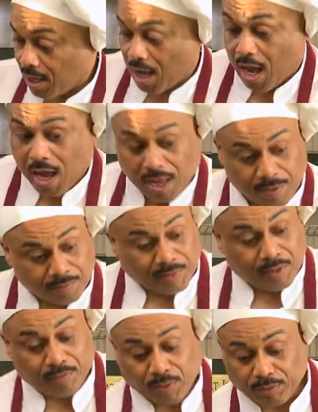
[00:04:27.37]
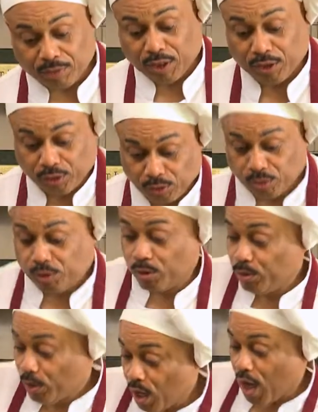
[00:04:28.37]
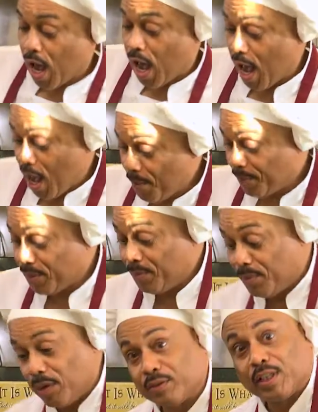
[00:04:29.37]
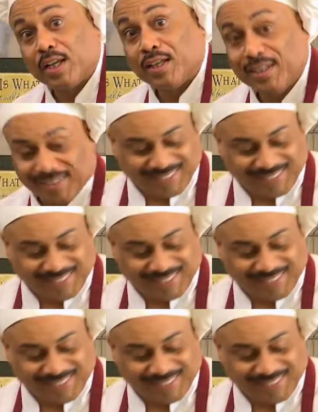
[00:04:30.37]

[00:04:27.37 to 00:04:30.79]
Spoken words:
Happy birthday to you, happy birthday